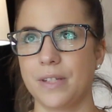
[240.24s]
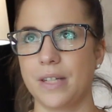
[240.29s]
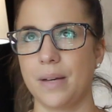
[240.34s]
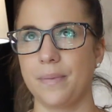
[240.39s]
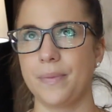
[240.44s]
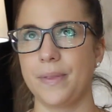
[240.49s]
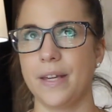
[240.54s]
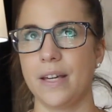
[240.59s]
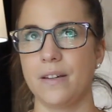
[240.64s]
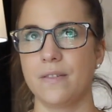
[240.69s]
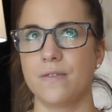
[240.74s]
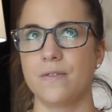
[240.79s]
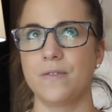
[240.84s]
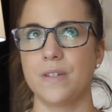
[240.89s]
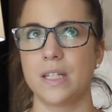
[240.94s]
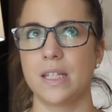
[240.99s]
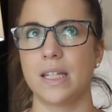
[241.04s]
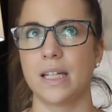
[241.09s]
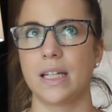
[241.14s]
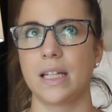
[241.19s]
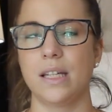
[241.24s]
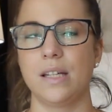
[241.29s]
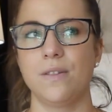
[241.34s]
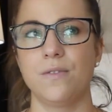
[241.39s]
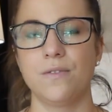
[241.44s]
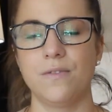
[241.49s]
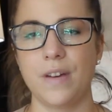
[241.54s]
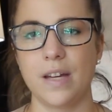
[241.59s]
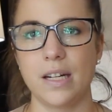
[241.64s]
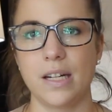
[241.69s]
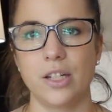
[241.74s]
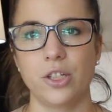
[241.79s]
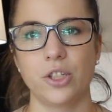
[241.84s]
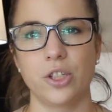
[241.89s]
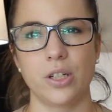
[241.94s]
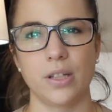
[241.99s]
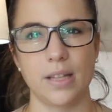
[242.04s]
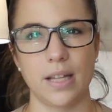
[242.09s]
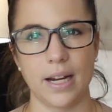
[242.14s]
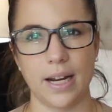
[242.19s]
something physically
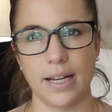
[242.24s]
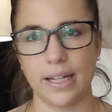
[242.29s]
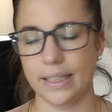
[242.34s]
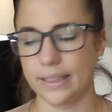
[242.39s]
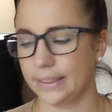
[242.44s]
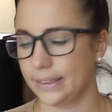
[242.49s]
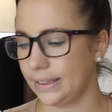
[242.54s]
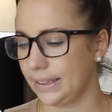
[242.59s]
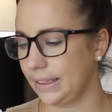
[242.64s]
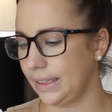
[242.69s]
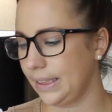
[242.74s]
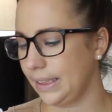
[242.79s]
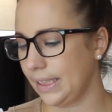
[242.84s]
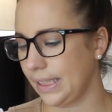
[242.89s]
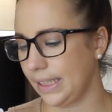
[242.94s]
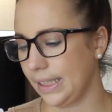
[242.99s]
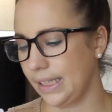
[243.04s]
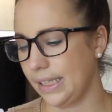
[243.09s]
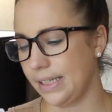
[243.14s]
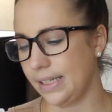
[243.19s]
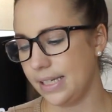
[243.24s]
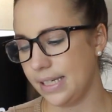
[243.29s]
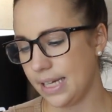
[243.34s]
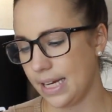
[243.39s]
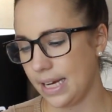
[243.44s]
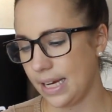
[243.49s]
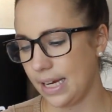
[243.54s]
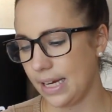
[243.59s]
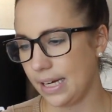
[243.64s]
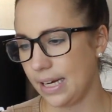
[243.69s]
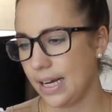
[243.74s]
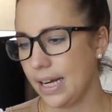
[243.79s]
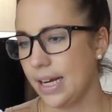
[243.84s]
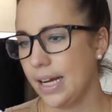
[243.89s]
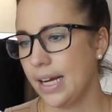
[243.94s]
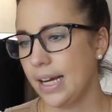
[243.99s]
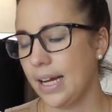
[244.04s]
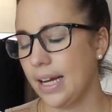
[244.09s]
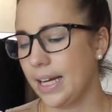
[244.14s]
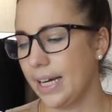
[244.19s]
finished that I can see that he did,
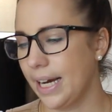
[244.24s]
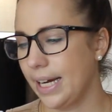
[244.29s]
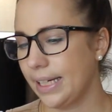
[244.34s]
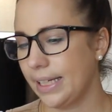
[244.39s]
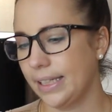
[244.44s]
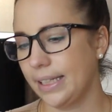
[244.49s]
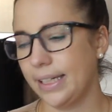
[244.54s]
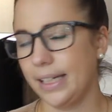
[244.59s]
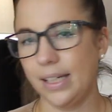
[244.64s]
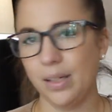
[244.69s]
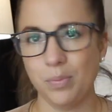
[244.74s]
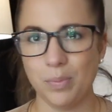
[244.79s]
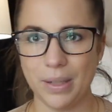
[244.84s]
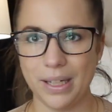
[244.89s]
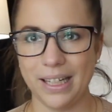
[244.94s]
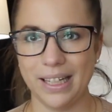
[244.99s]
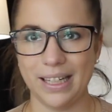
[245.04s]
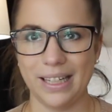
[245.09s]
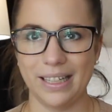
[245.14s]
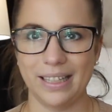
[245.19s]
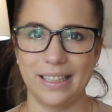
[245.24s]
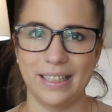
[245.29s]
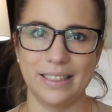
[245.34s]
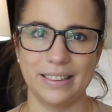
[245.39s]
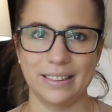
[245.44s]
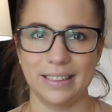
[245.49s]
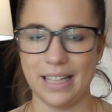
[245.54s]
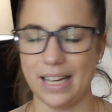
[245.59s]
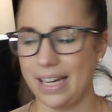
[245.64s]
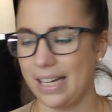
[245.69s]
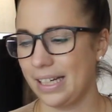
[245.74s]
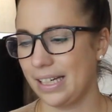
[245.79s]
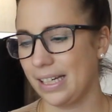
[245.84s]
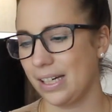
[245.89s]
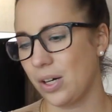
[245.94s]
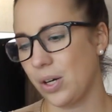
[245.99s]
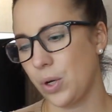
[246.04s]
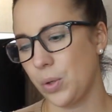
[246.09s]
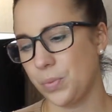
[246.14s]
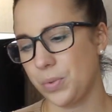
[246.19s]
and I can keep it in his like
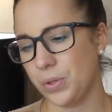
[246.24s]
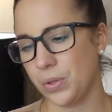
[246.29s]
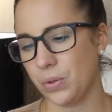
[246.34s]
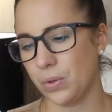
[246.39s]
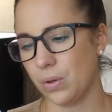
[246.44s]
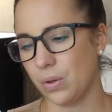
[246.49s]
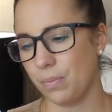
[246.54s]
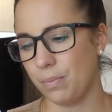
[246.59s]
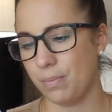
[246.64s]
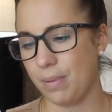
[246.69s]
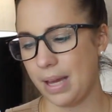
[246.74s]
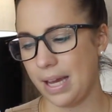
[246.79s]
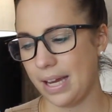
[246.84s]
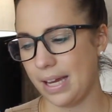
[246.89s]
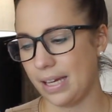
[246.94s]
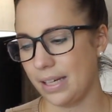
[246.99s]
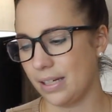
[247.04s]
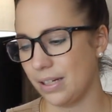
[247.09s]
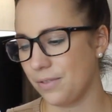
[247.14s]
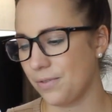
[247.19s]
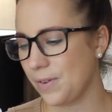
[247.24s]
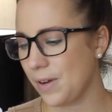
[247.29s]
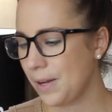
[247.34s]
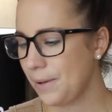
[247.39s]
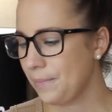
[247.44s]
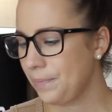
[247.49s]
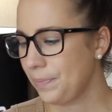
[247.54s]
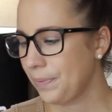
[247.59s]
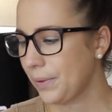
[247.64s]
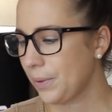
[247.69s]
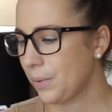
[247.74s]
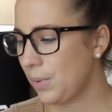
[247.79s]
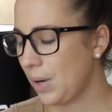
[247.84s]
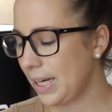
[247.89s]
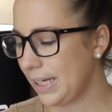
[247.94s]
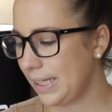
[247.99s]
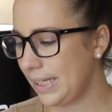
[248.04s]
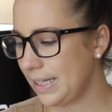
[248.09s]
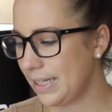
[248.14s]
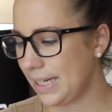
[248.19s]
homeschool bin of
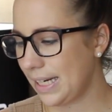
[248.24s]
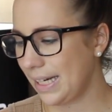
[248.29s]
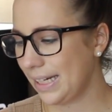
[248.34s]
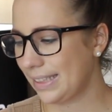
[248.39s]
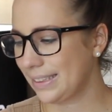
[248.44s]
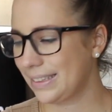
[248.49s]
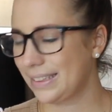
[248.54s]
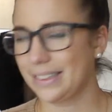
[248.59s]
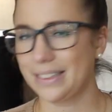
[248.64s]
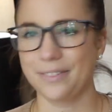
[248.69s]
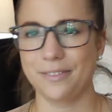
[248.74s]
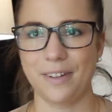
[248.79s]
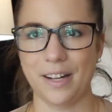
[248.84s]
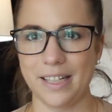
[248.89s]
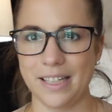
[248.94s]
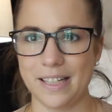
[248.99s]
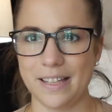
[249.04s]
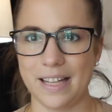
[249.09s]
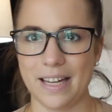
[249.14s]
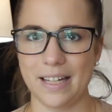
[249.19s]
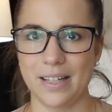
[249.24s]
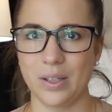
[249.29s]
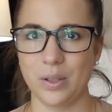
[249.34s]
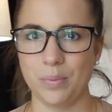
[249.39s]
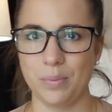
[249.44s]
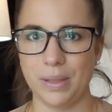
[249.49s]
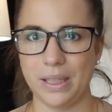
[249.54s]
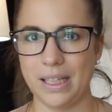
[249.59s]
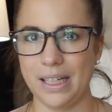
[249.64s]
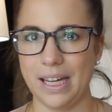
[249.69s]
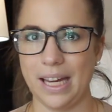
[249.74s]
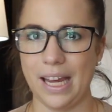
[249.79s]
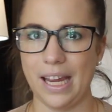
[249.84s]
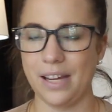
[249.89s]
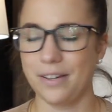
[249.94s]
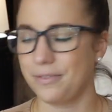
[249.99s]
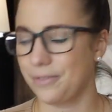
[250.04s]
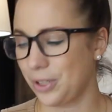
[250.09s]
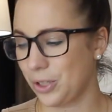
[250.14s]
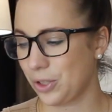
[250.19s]
what he did. Because it's funny that he'll be
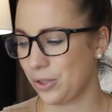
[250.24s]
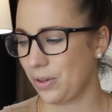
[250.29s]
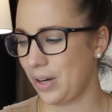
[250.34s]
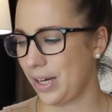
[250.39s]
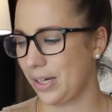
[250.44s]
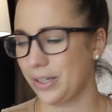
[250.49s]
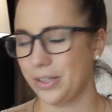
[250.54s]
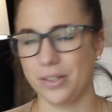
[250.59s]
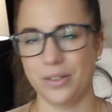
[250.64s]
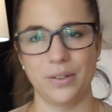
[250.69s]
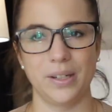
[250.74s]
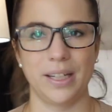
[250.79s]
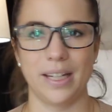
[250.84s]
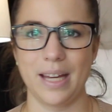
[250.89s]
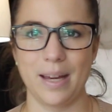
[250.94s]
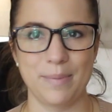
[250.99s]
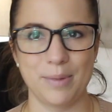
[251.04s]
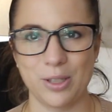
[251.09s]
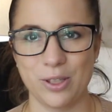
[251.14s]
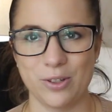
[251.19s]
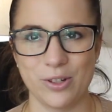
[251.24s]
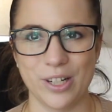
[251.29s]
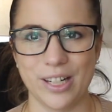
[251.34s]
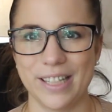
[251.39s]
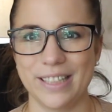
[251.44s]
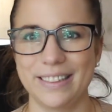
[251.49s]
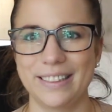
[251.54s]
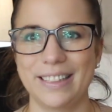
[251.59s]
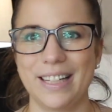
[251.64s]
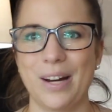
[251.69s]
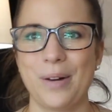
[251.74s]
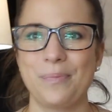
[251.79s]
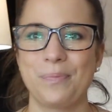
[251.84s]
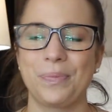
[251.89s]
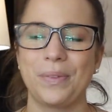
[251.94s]
a first grader doing chemistry. So